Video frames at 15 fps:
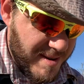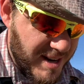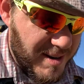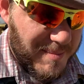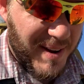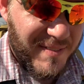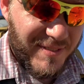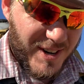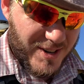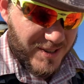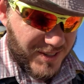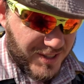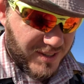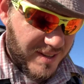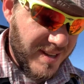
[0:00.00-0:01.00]
on my
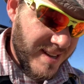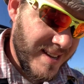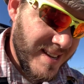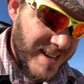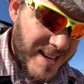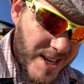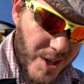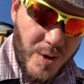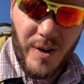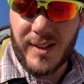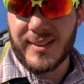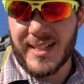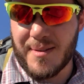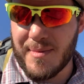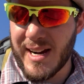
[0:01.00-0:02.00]
phone, so
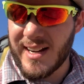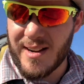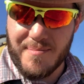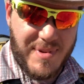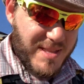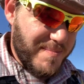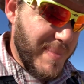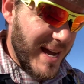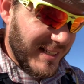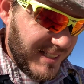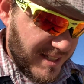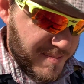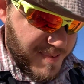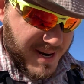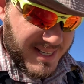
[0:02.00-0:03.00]
quality might not be the
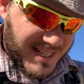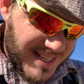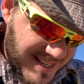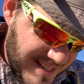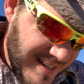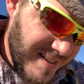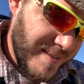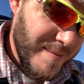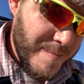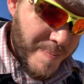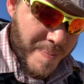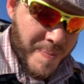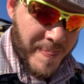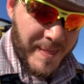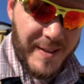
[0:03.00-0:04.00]
best, but
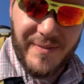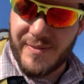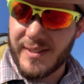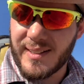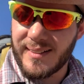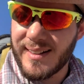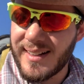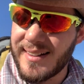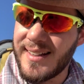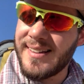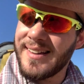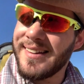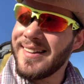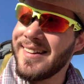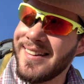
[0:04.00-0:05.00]
I figured I'd
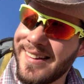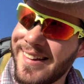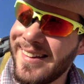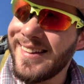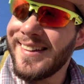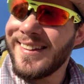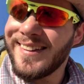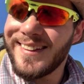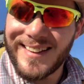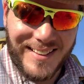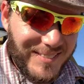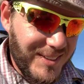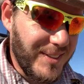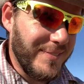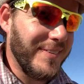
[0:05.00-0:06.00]

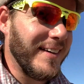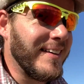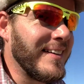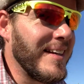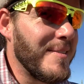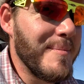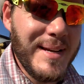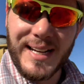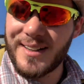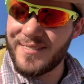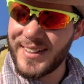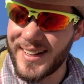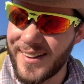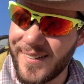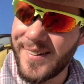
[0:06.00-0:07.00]
have a little fun making a
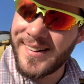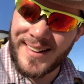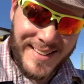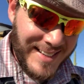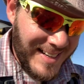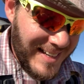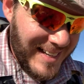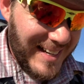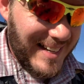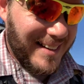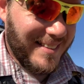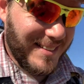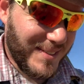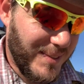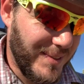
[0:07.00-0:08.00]
video out
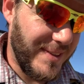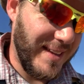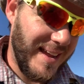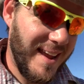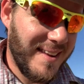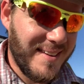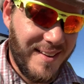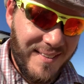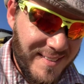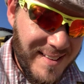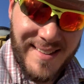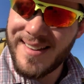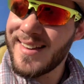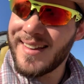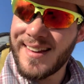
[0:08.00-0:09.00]
of this whole thing. So
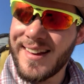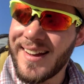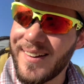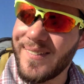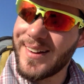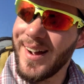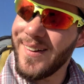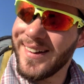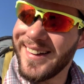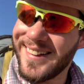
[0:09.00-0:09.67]
here we go.